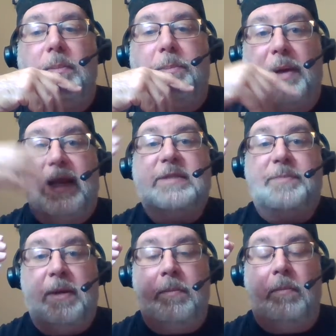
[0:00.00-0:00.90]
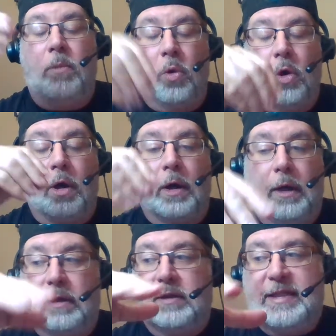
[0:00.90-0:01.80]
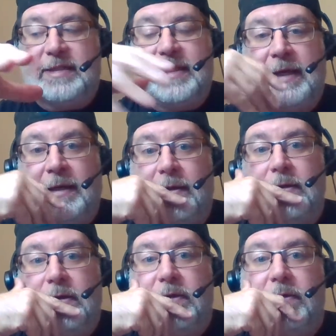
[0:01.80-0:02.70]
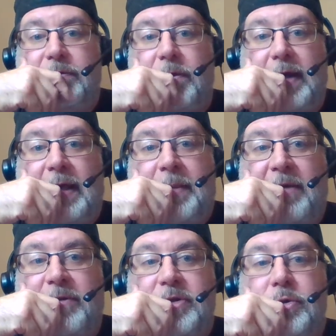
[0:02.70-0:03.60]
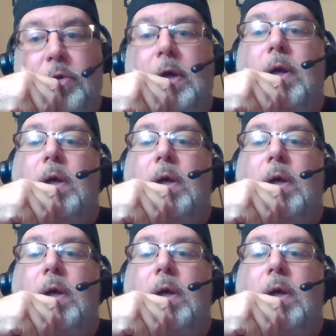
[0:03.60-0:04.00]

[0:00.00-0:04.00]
But it's been more listing for eBay for sure.